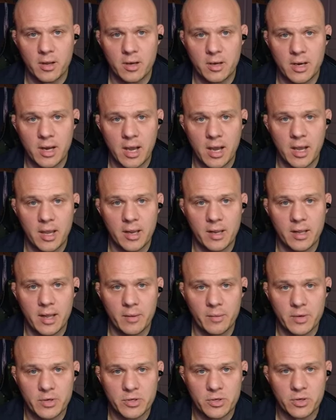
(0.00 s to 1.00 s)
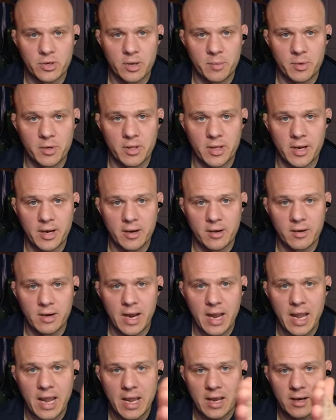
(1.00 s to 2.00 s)
number there,
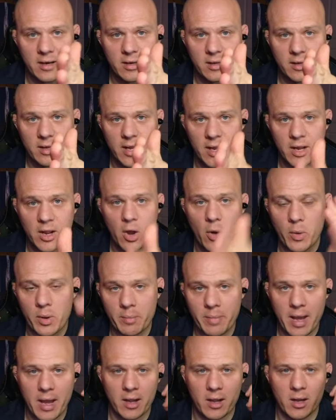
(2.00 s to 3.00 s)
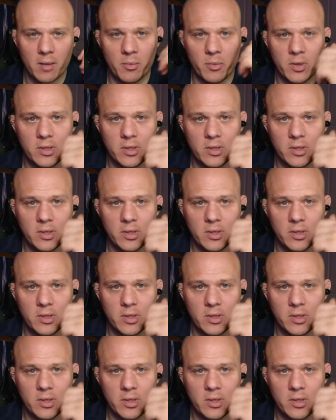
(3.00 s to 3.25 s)
and it going back up?